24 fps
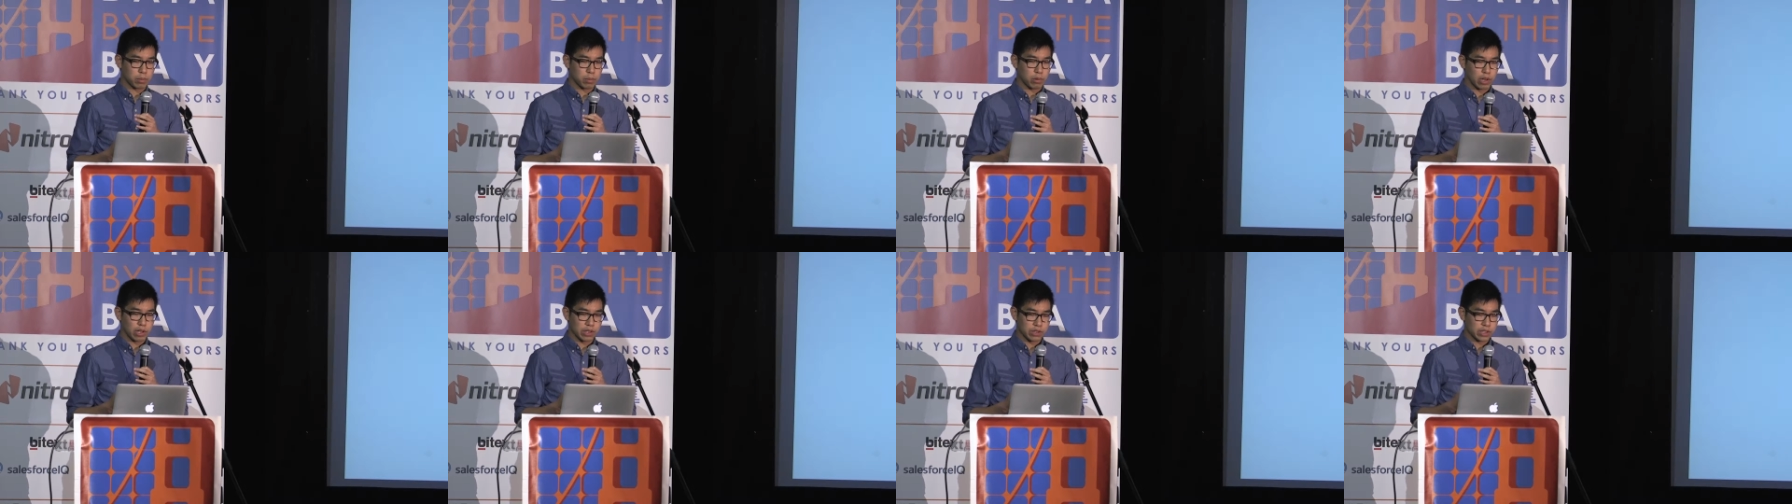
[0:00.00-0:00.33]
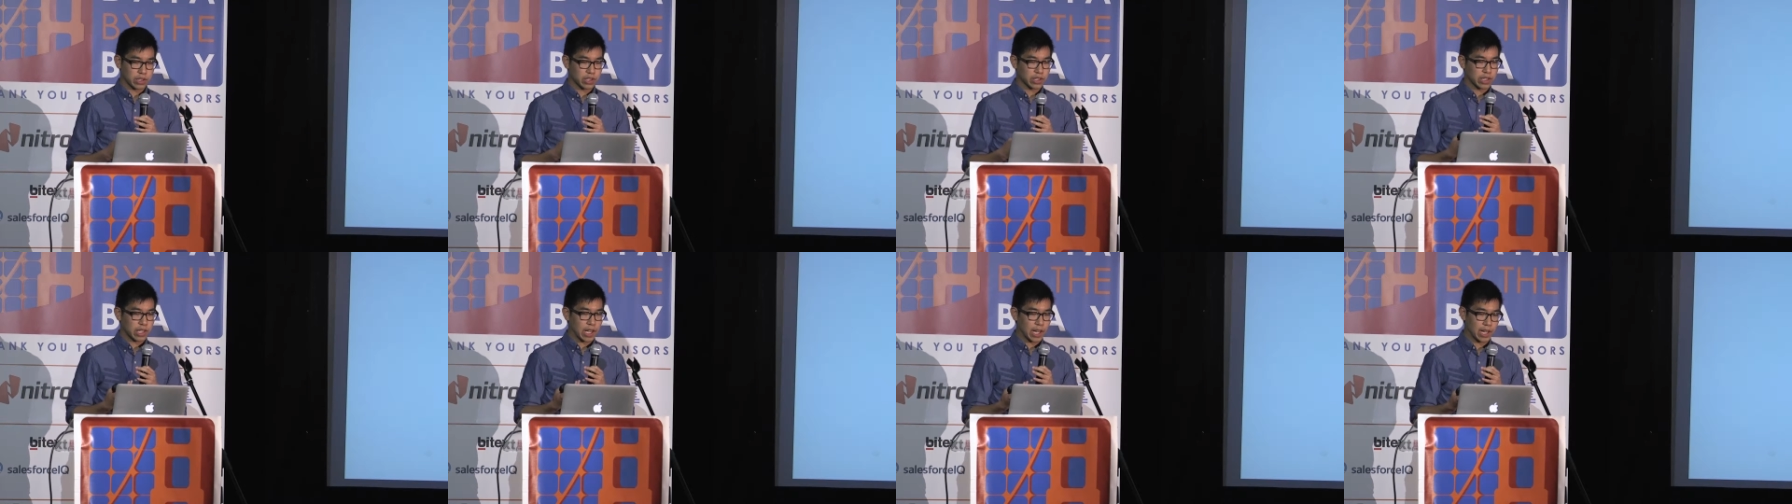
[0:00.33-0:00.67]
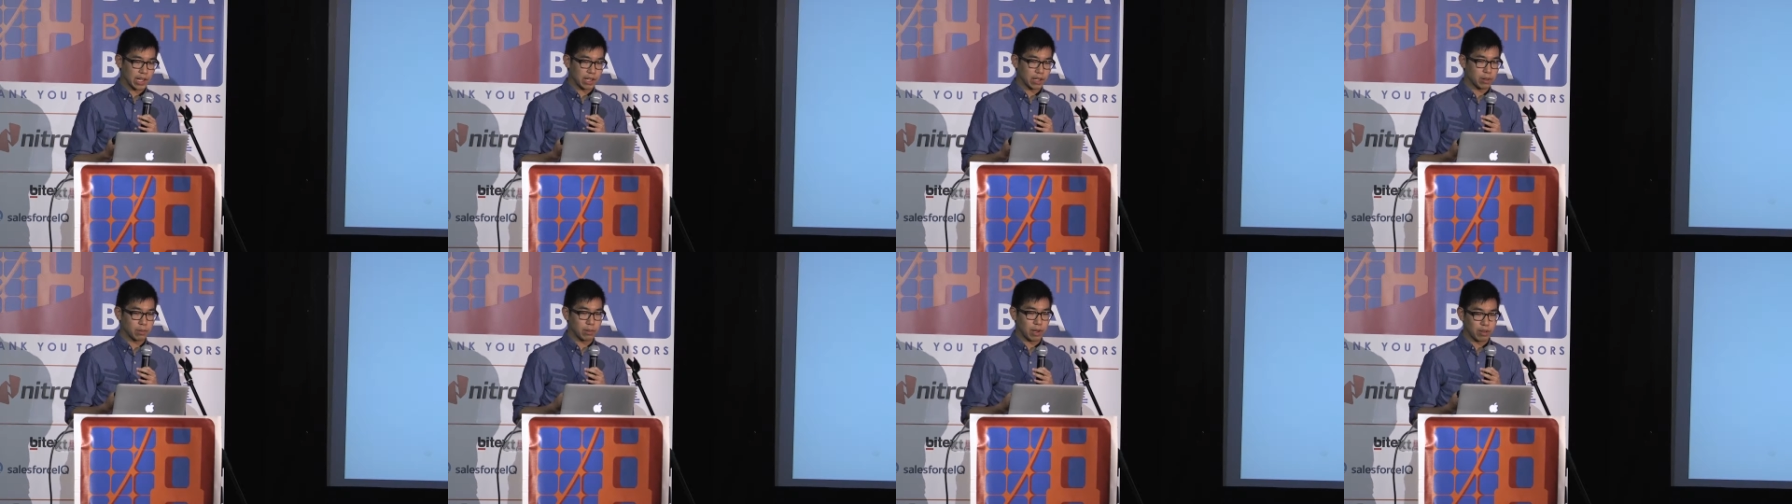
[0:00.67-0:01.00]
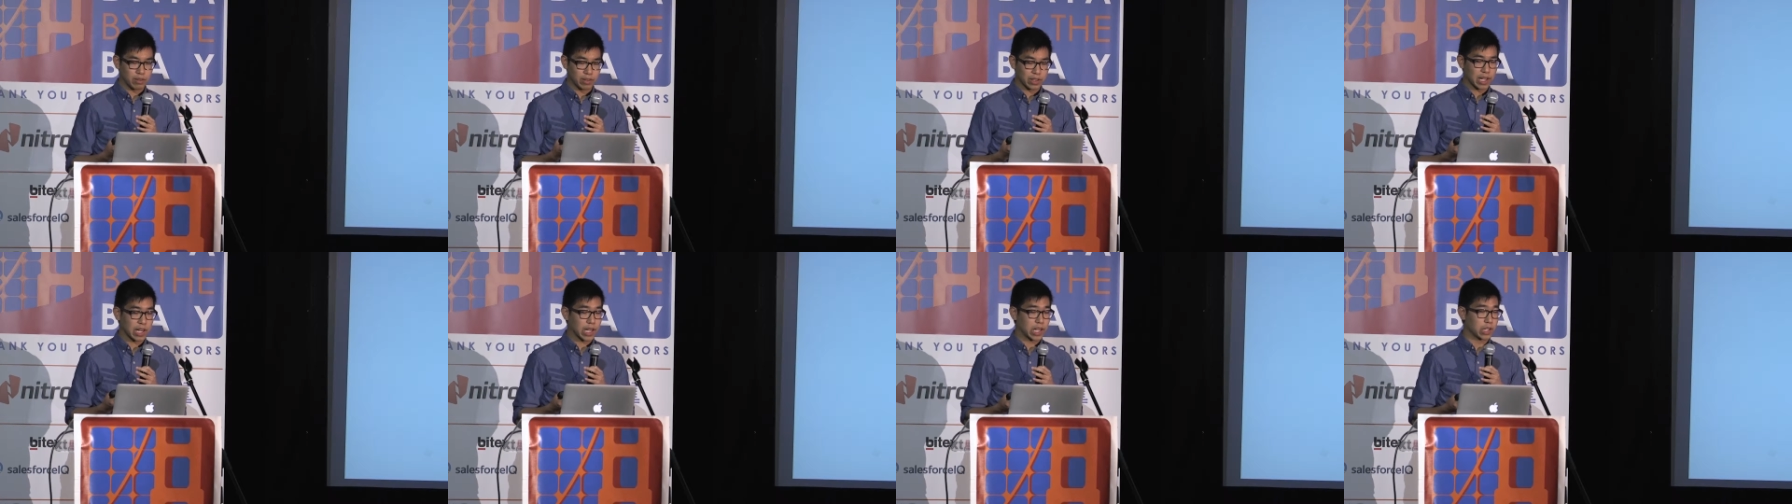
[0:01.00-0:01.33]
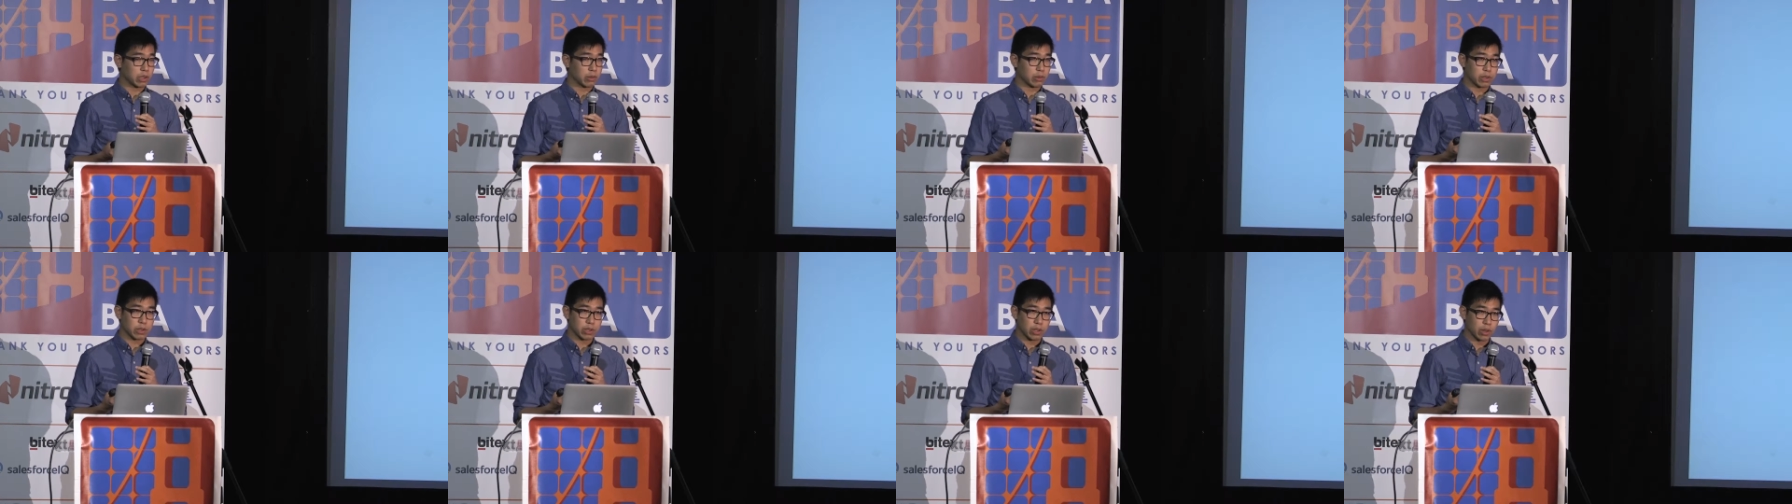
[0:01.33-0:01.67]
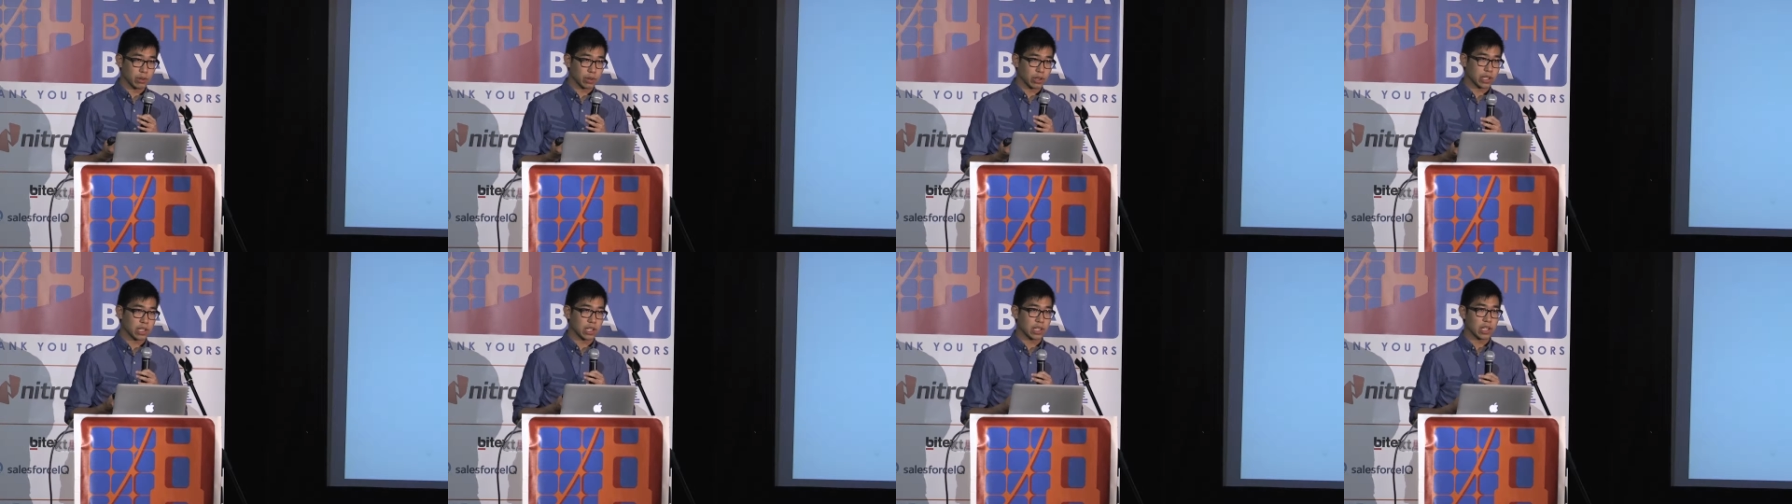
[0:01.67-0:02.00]
projects, ADAM, Avocado, and
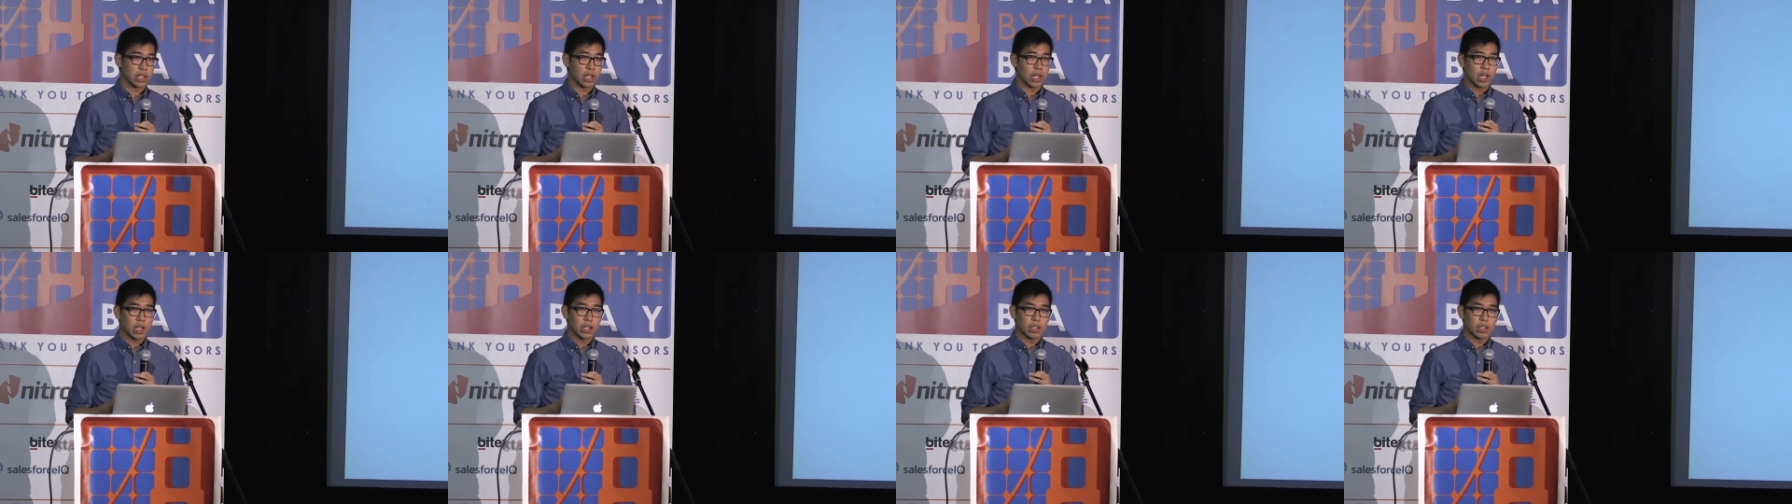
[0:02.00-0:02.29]
Gnocchi,